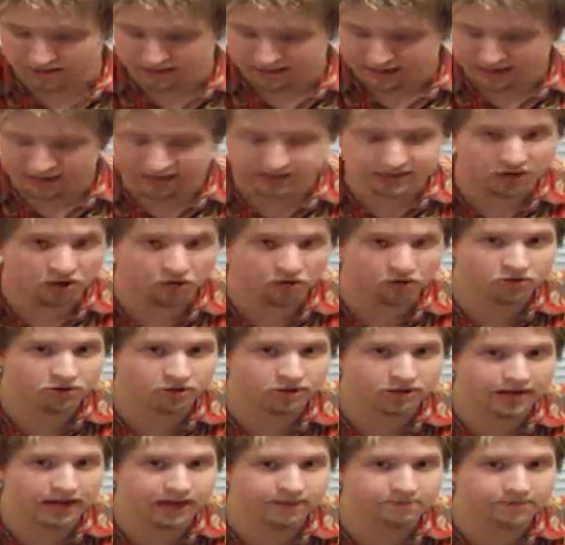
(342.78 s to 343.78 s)
I told
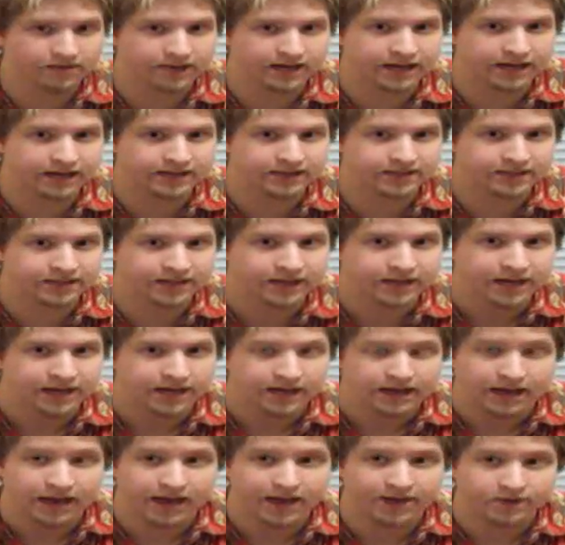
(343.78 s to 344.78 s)
her that because
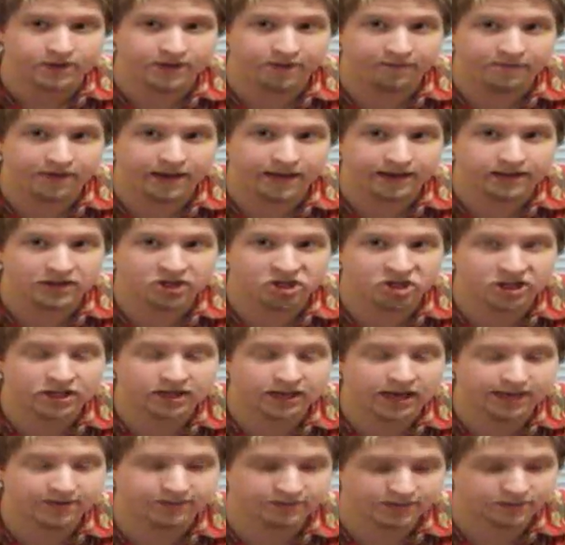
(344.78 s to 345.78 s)
of the fact that she
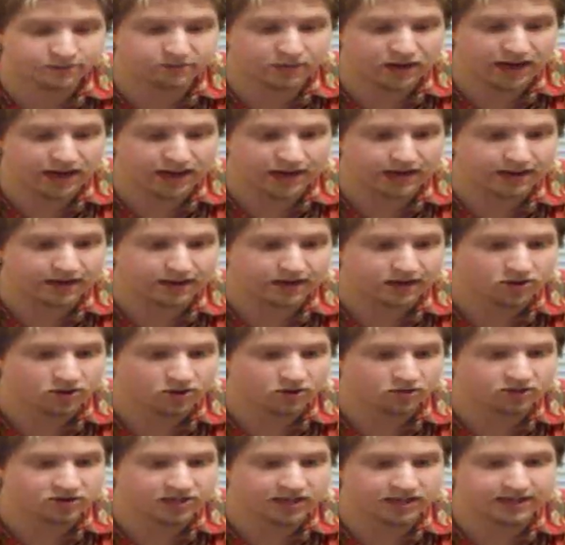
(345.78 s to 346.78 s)
thought it was me
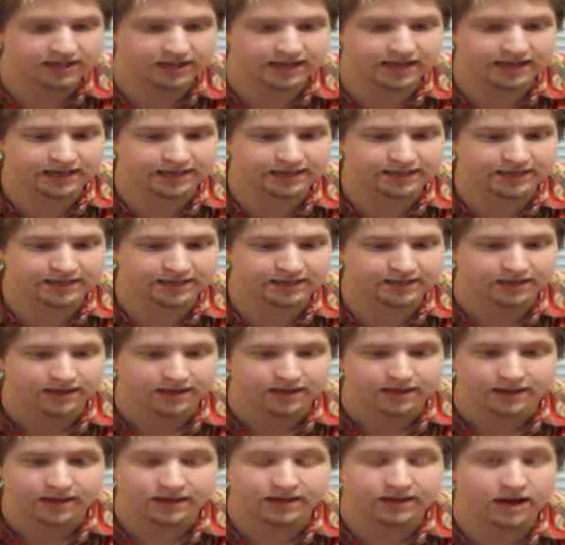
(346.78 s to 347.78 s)
who did this.
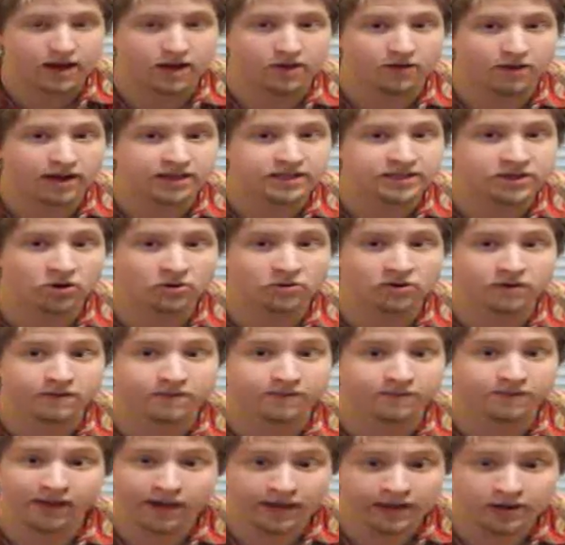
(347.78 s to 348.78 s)
And, I told her,
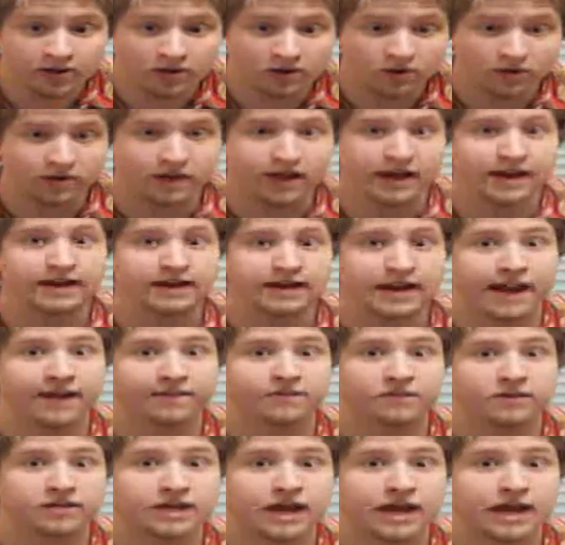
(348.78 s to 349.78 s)
fuck her. And
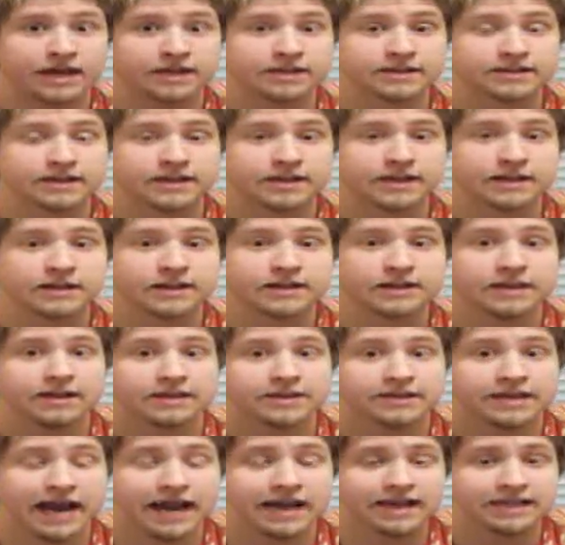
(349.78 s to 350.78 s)
after that,
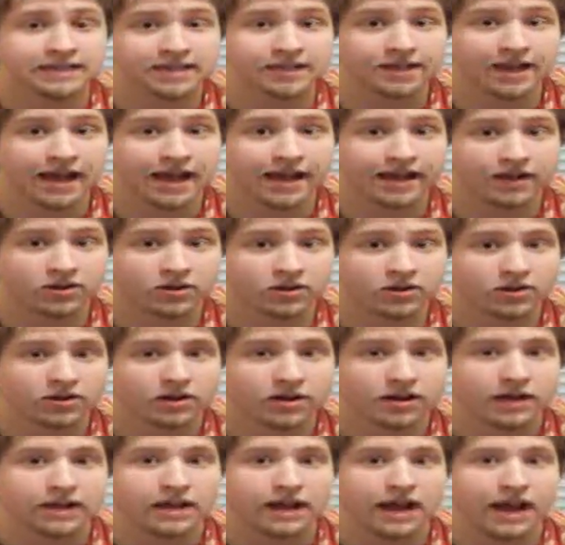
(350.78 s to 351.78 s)
days later,
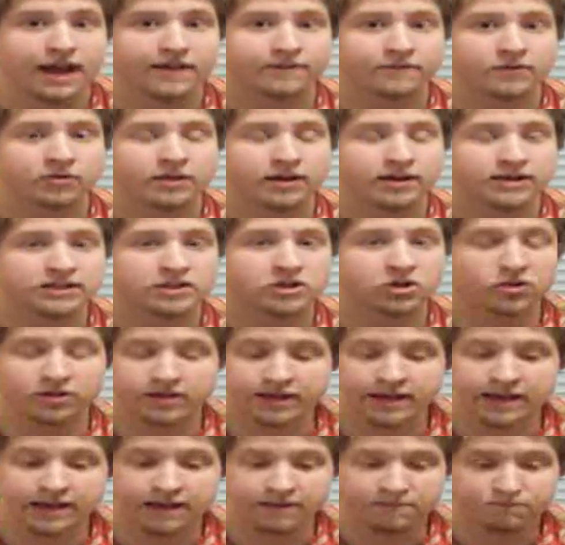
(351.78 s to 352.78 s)
after I
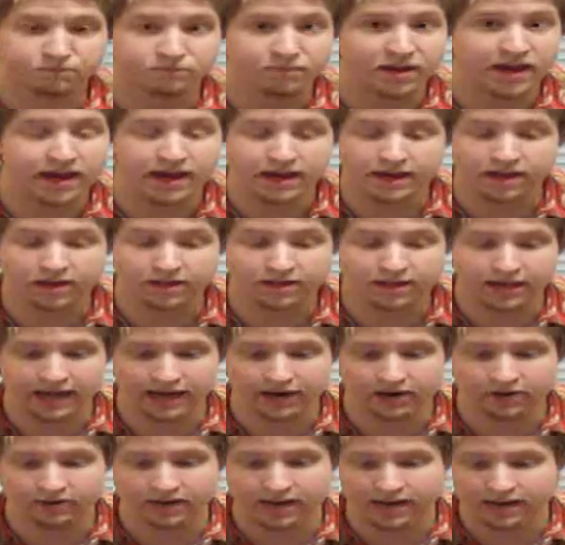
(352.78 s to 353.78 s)
started getting big on the
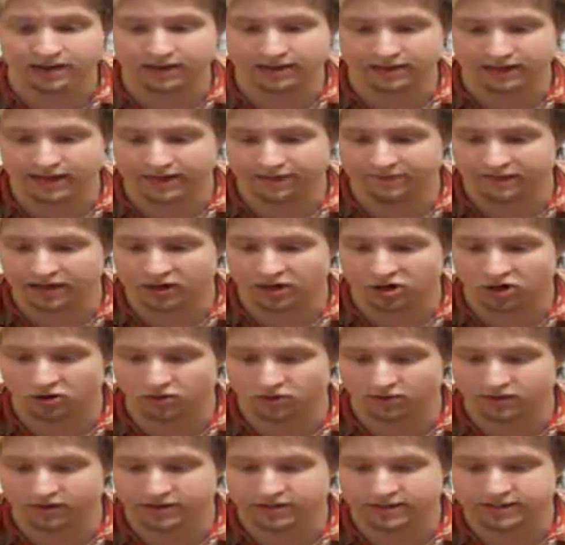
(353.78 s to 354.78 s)
internet and leaving
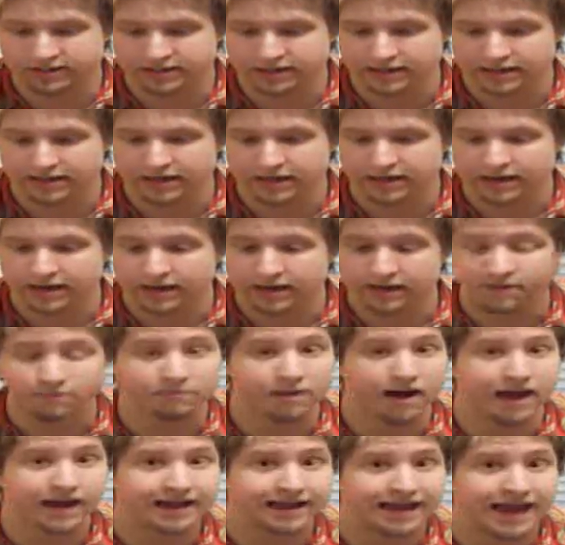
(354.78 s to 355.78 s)
Current,
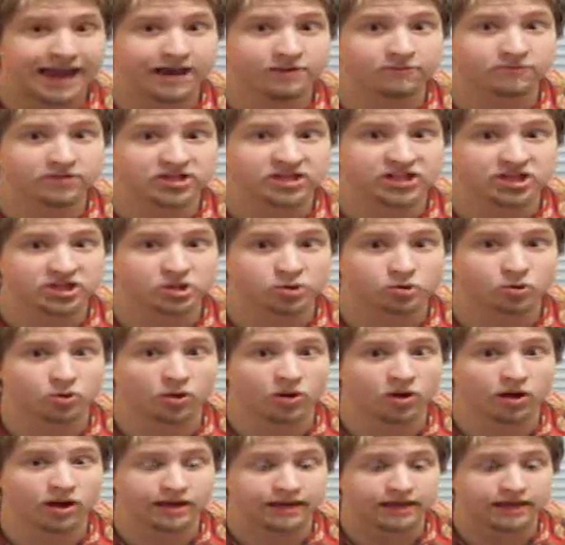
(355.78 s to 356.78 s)
my account was destroyed.